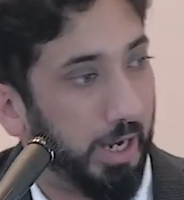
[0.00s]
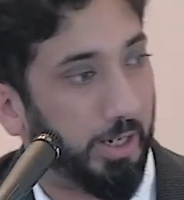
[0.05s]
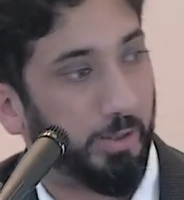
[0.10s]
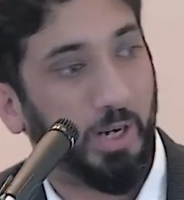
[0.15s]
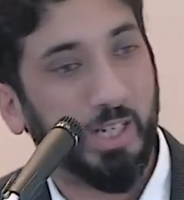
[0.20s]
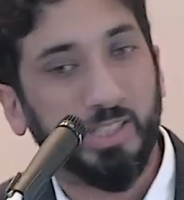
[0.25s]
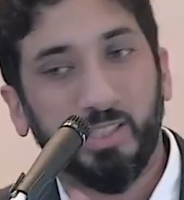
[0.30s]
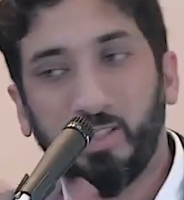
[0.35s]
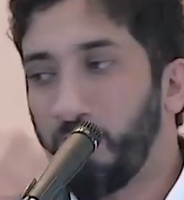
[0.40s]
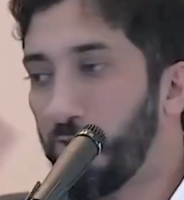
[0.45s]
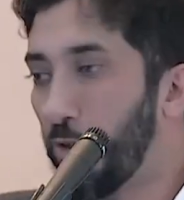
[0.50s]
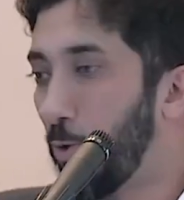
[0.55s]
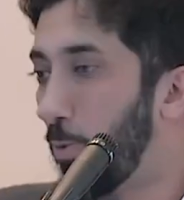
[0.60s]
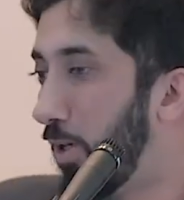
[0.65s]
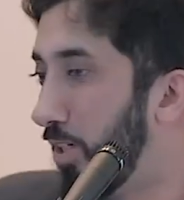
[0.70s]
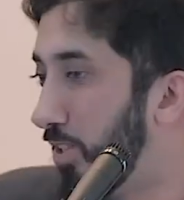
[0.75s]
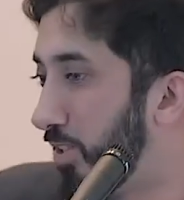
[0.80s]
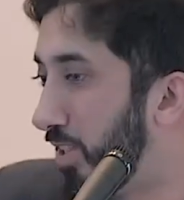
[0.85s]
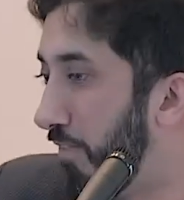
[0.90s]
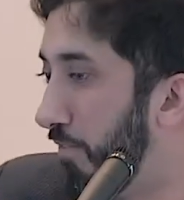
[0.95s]
aggressive
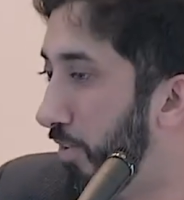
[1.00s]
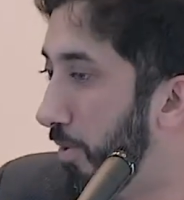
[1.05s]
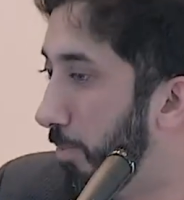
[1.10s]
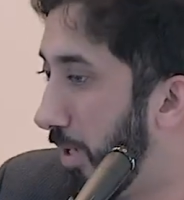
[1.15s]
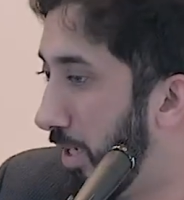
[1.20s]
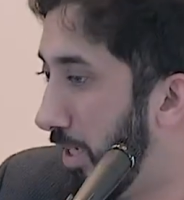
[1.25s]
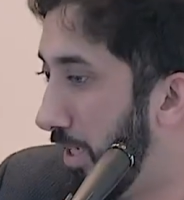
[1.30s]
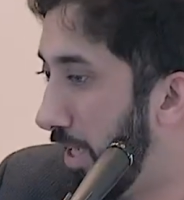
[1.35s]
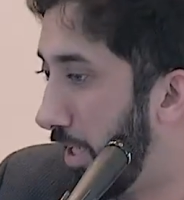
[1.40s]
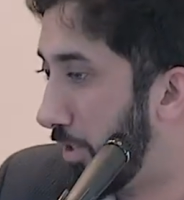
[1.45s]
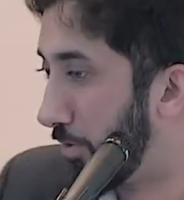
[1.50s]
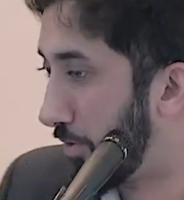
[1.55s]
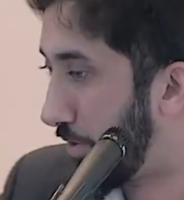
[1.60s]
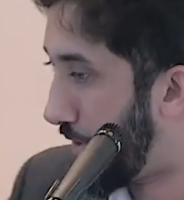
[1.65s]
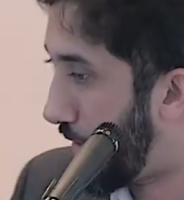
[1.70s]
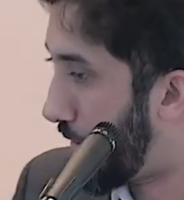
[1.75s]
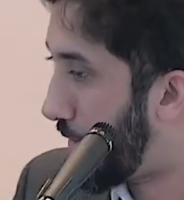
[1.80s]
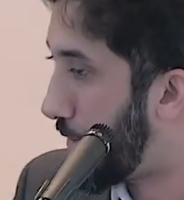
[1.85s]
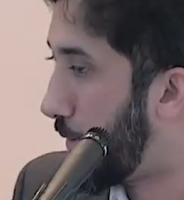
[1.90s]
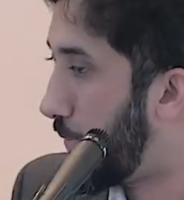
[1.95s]
towards everybody else.
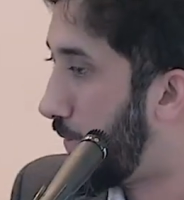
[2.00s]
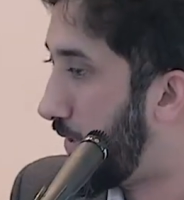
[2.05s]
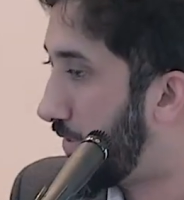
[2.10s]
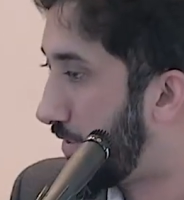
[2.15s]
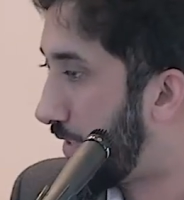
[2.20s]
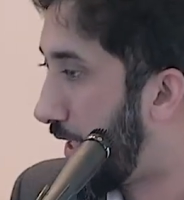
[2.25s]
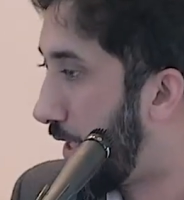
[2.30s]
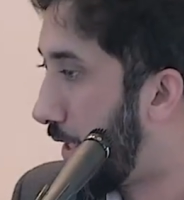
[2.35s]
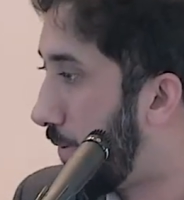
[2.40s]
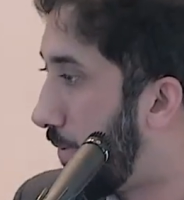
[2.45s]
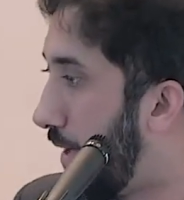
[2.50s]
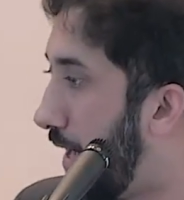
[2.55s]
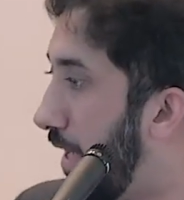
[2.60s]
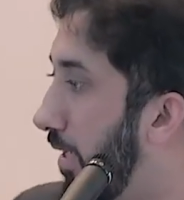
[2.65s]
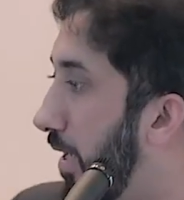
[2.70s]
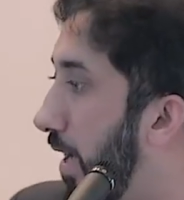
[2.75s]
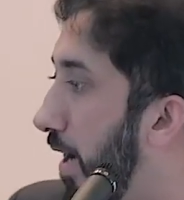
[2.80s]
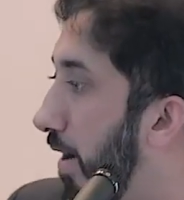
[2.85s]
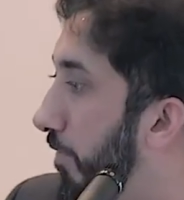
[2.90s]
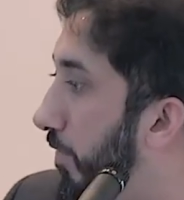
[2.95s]
They're the ones that are
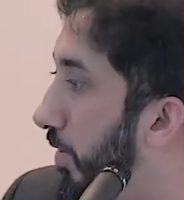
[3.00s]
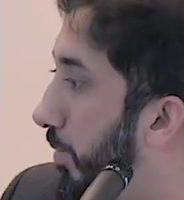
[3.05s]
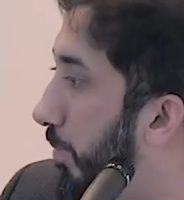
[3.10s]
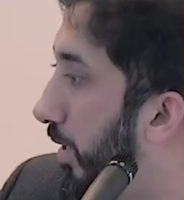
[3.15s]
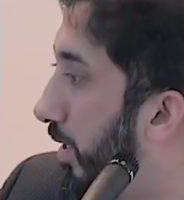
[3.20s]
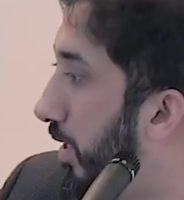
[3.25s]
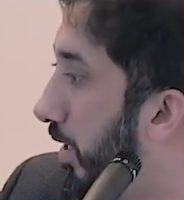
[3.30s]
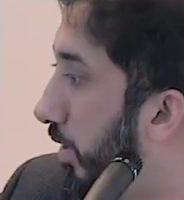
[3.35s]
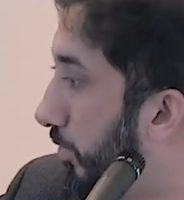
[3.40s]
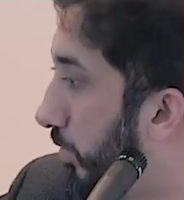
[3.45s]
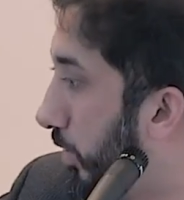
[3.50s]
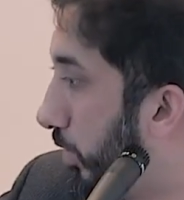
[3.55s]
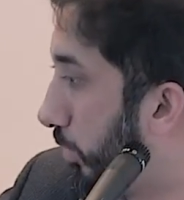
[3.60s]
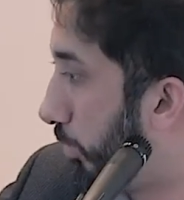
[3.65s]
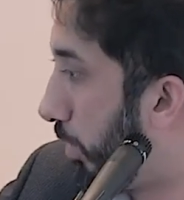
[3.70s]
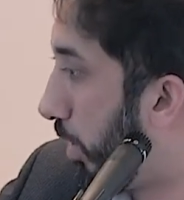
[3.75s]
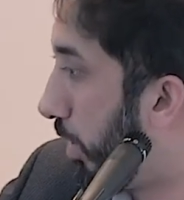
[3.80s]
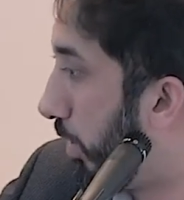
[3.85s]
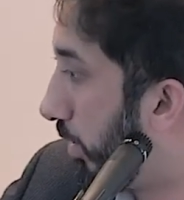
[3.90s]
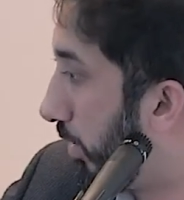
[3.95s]
right, everybody else is
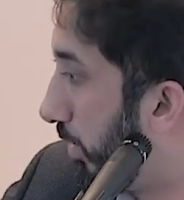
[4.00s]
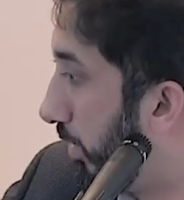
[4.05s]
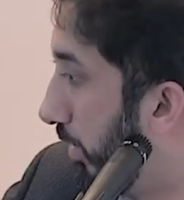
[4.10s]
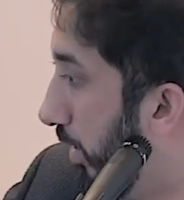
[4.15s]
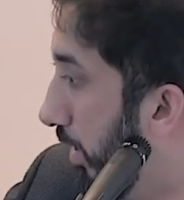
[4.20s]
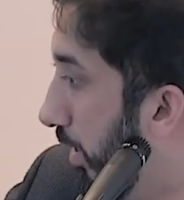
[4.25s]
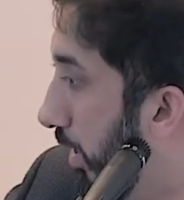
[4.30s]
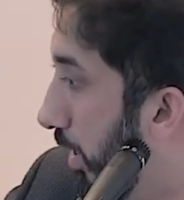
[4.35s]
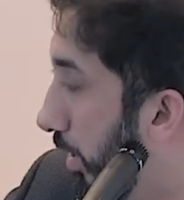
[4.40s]
wrong.